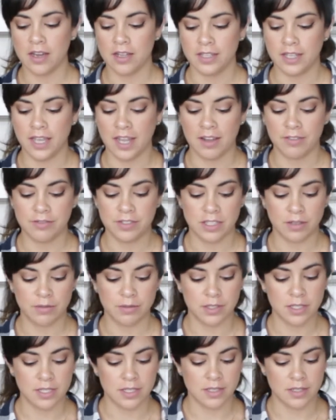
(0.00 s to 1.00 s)
they have
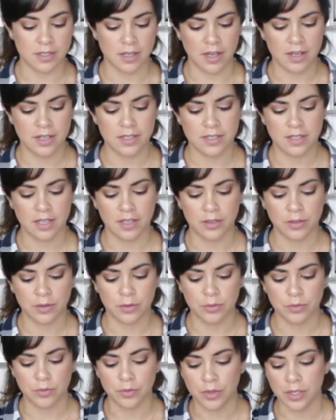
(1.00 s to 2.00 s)
doubled in size. They look
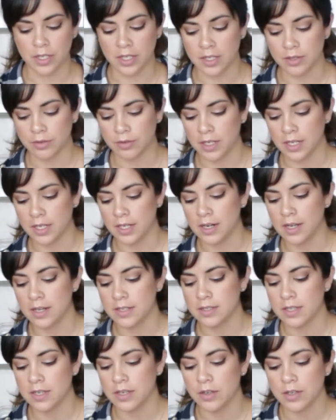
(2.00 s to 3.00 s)
really
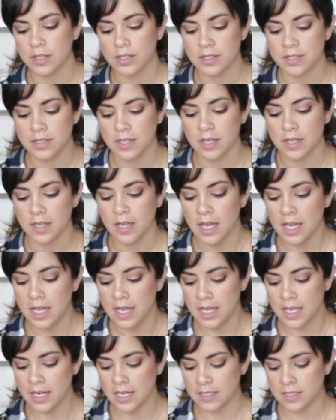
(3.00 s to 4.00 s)
nice, and you can see
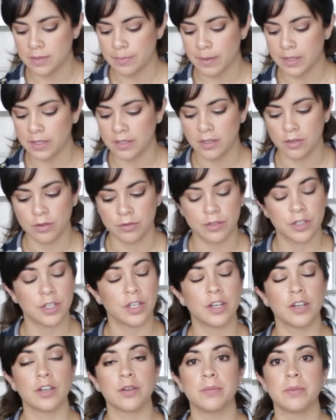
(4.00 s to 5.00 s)
it expanding over
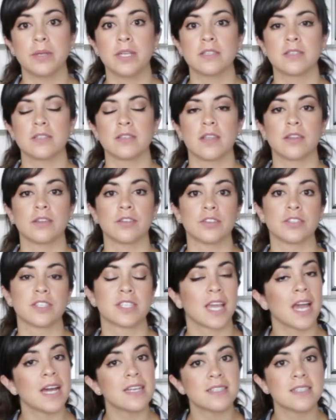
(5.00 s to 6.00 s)
here. It means that there's
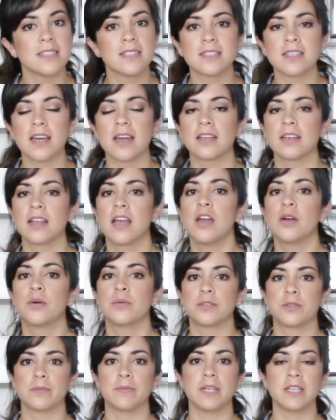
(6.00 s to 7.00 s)
gas inside,
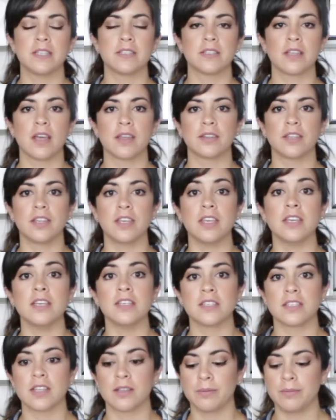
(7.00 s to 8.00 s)
which means that the
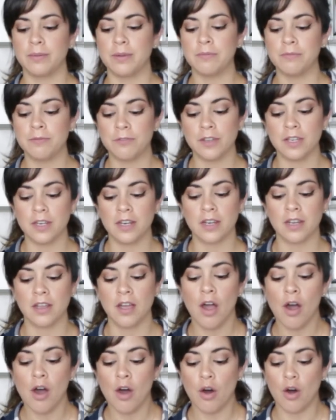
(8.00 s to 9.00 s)
yeast have been feeding
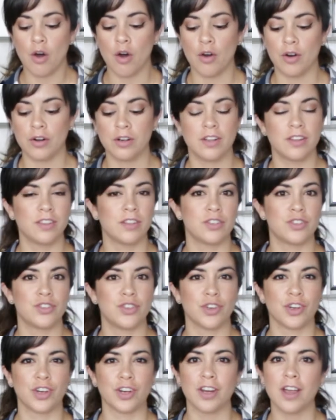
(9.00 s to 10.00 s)
on the
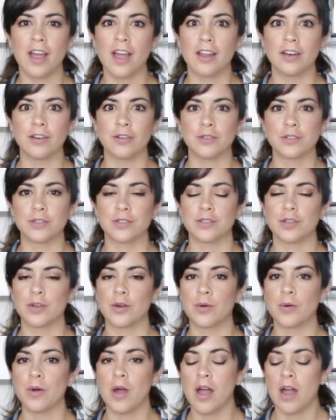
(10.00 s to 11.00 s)
sugar and
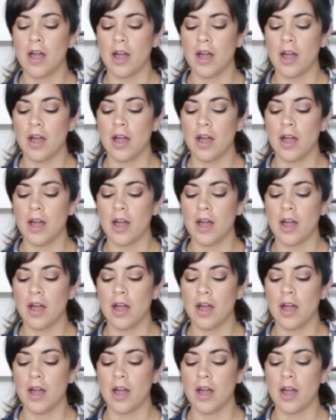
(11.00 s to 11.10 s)
also